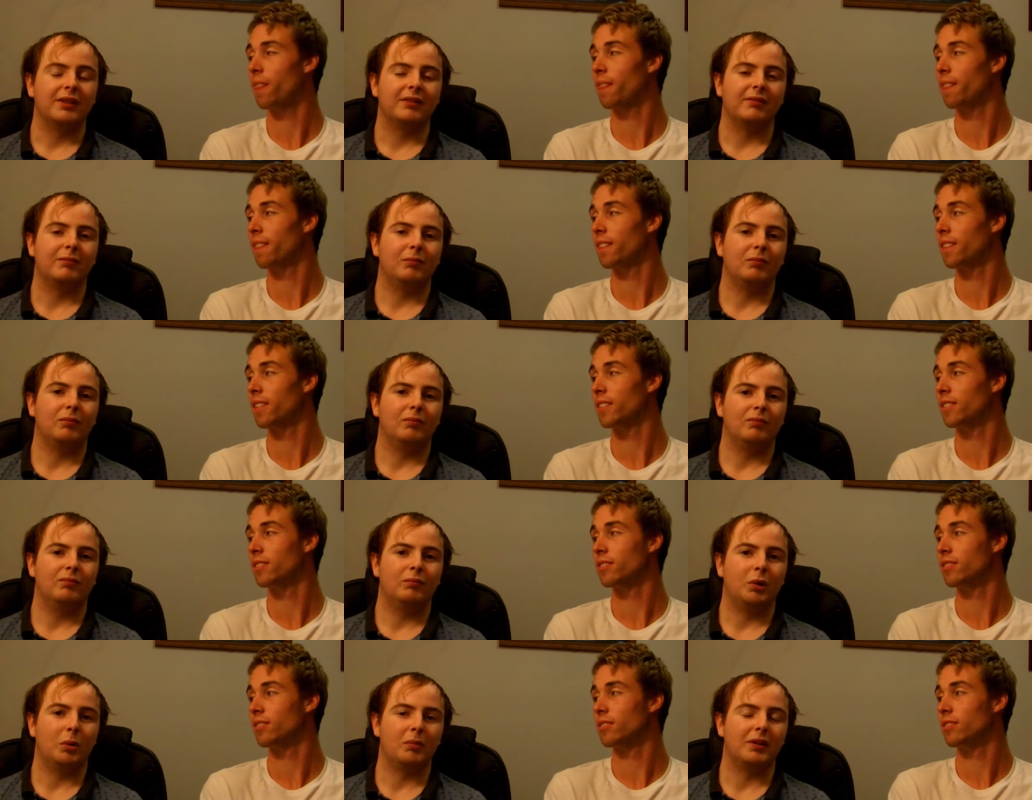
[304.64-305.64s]
Speaker 1: and
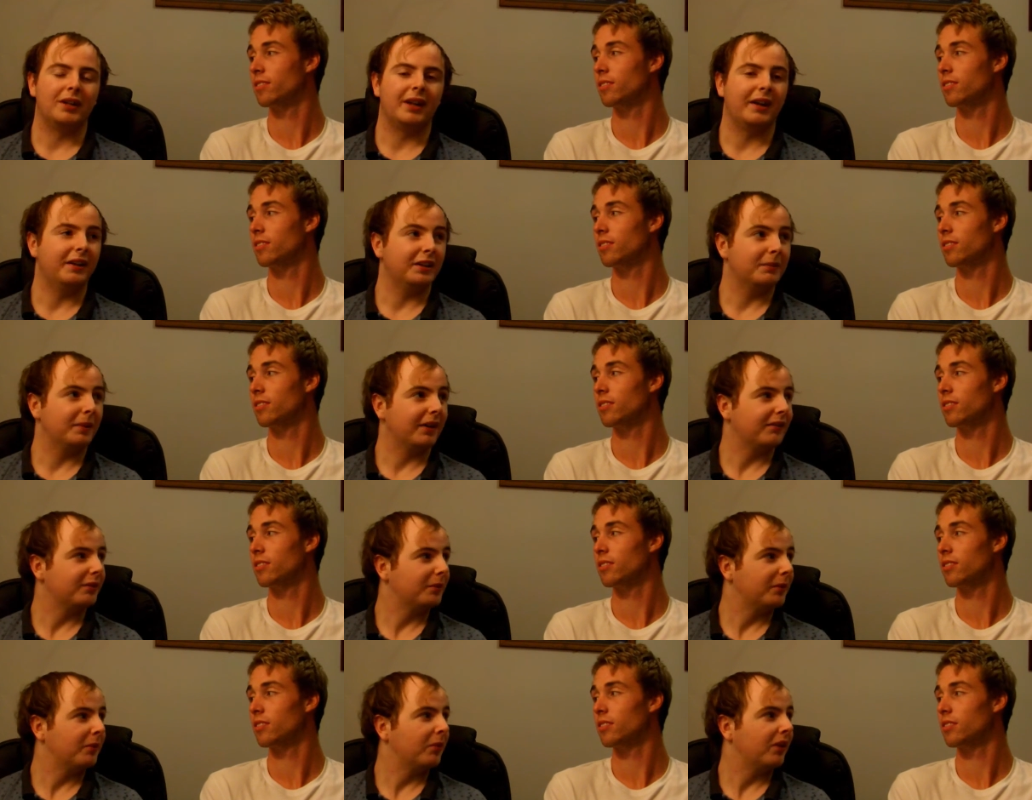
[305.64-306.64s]
what we can expect
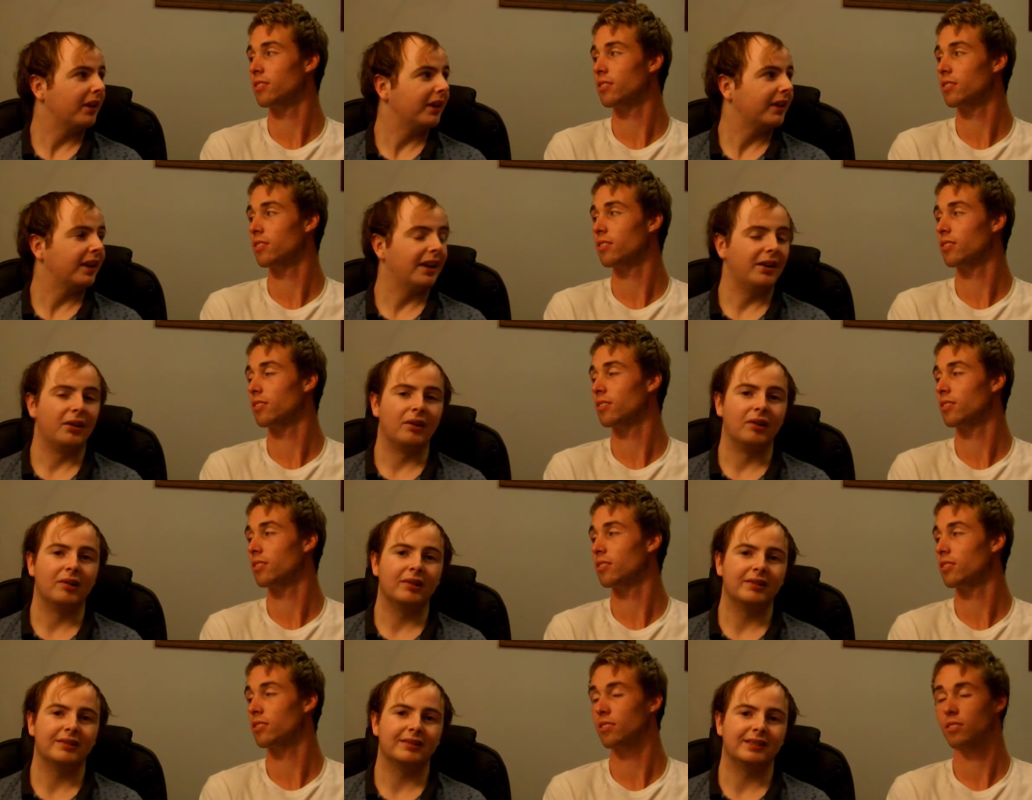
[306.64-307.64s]
from them, what they can
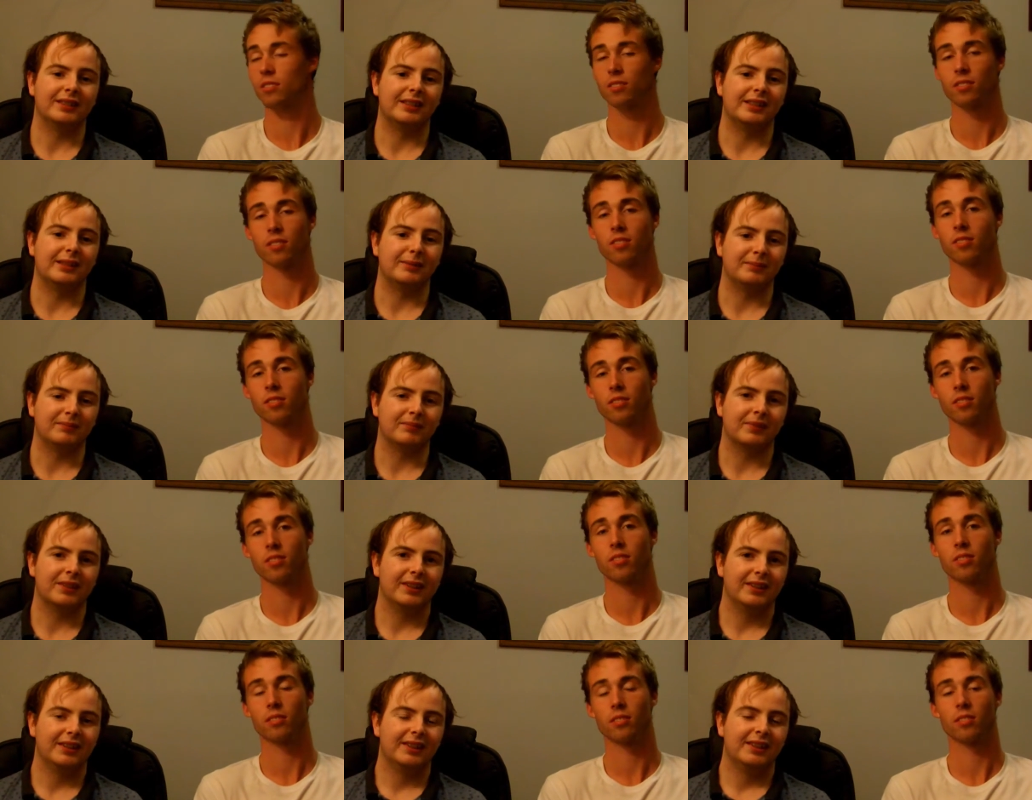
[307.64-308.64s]
do. Um,
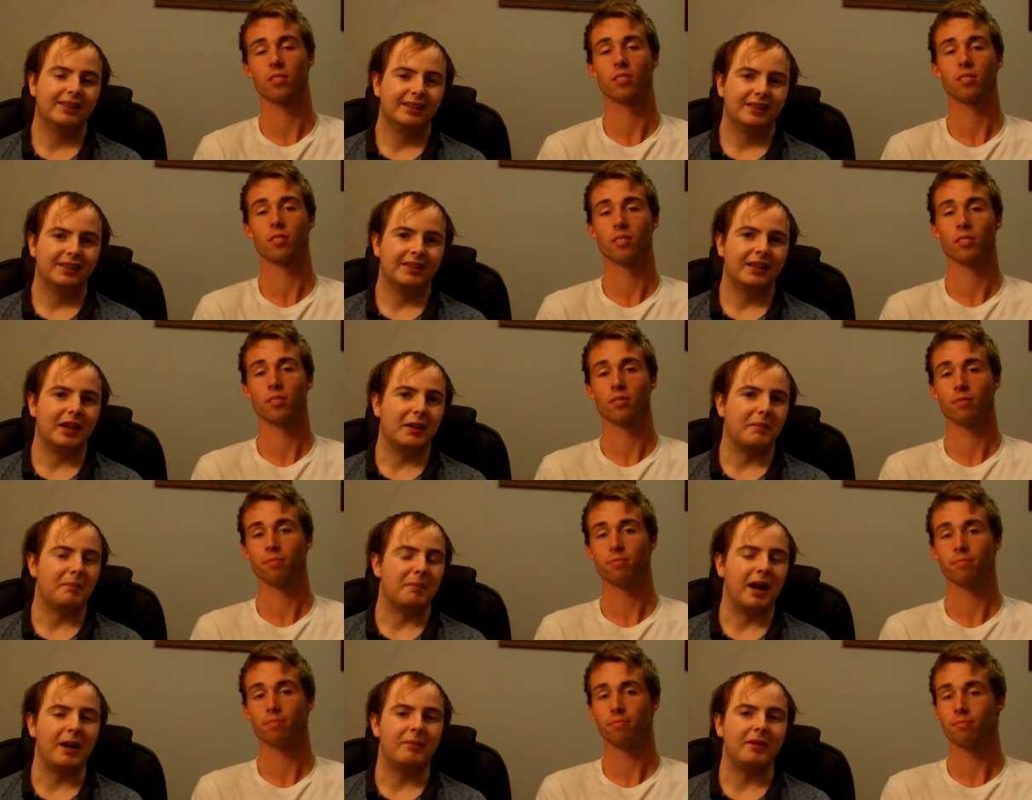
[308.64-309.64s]
yeah,
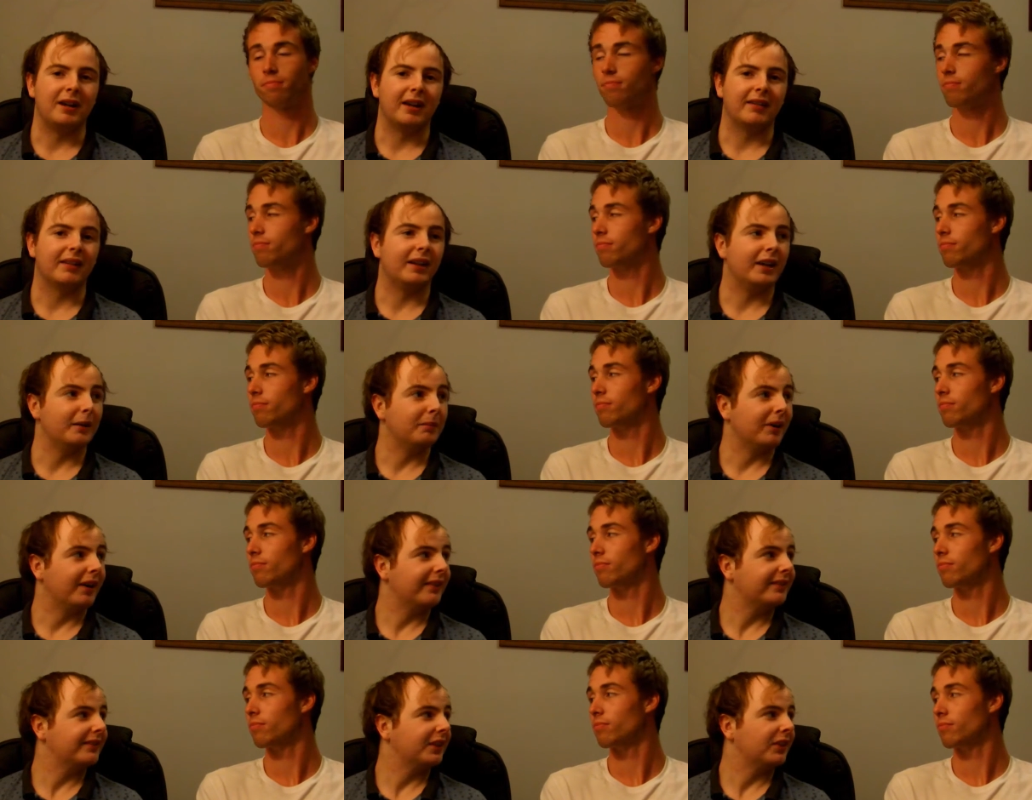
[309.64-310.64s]
maybe Adelaide,
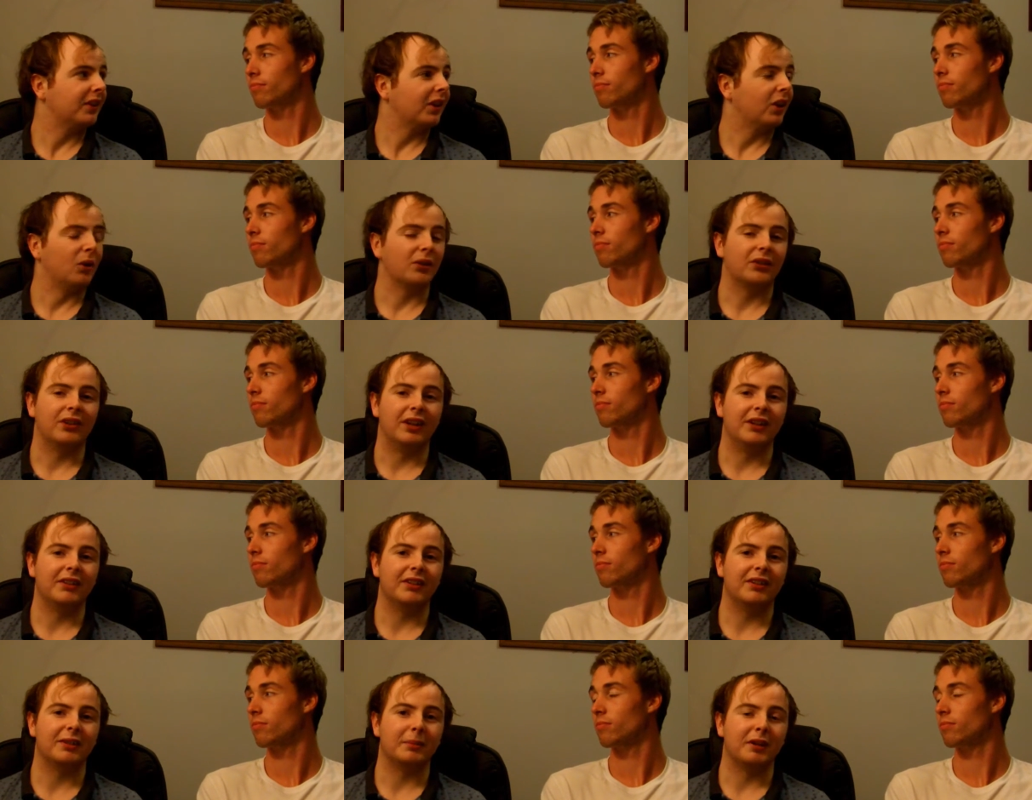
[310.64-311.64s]
but it's a long
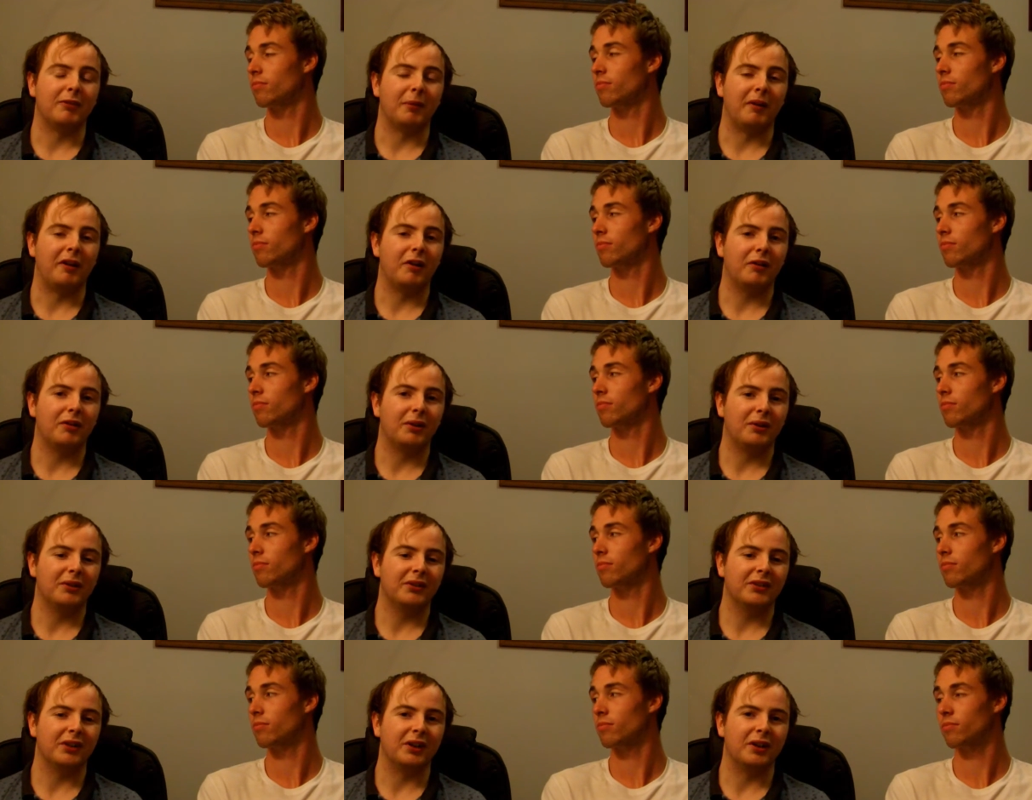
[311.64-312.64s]
season. It's a bit of a
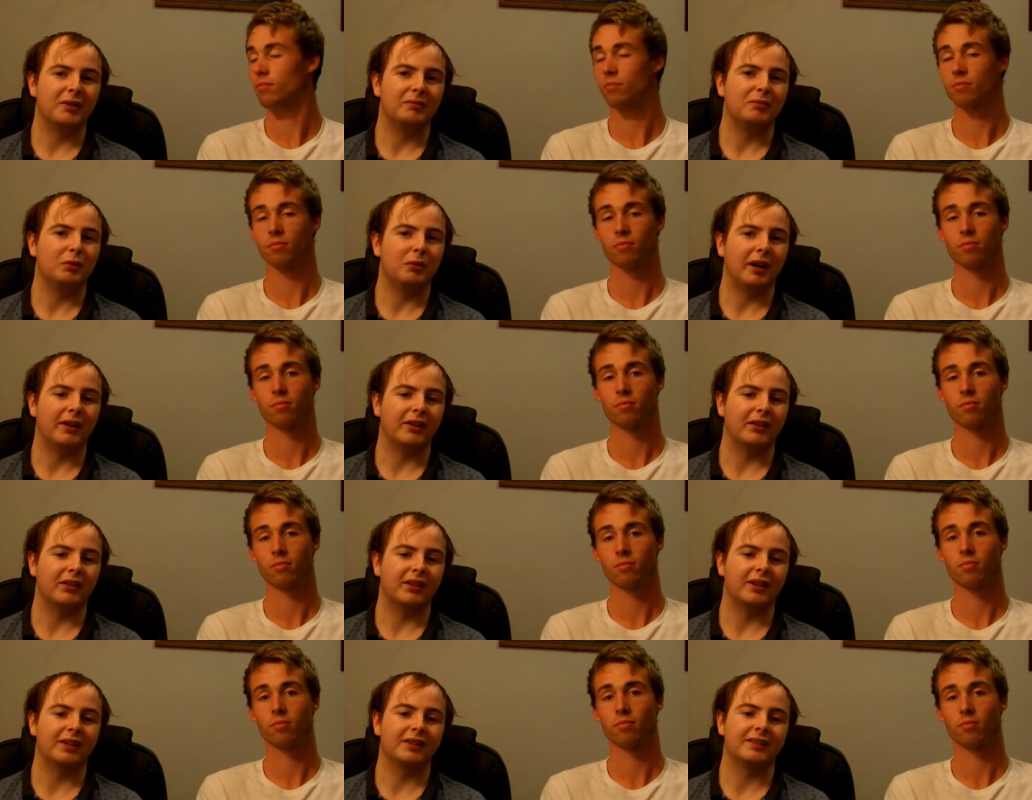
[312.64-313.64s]
marathon, so we'll wait and
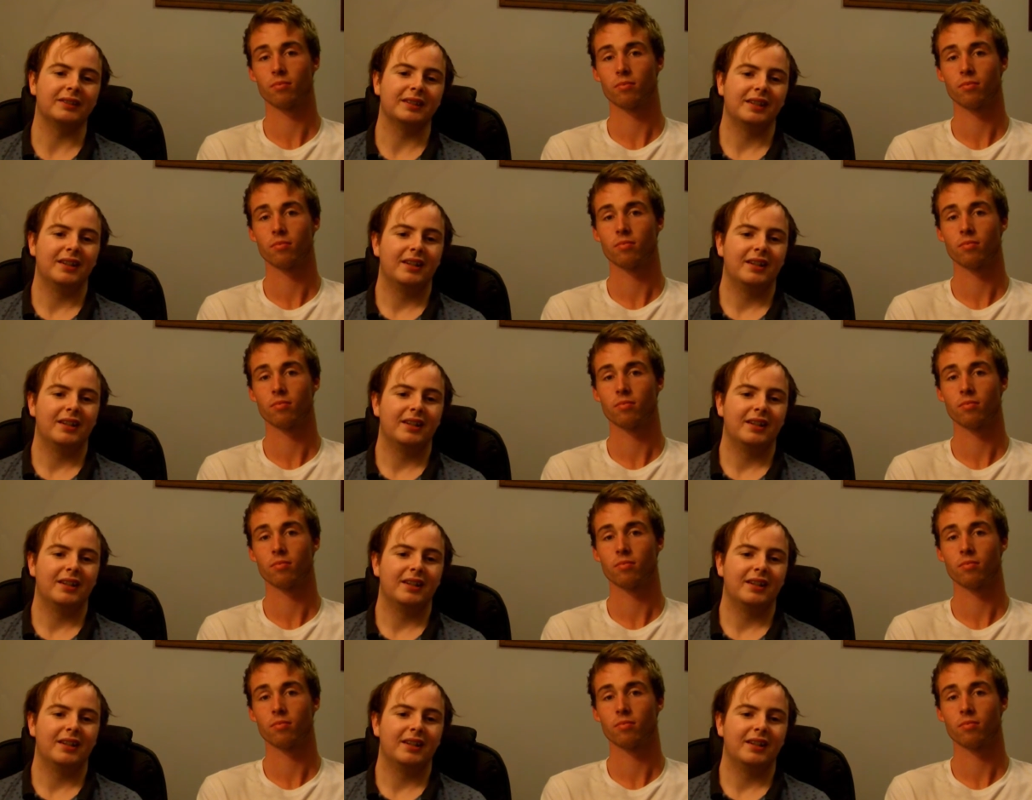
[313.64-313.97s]
see.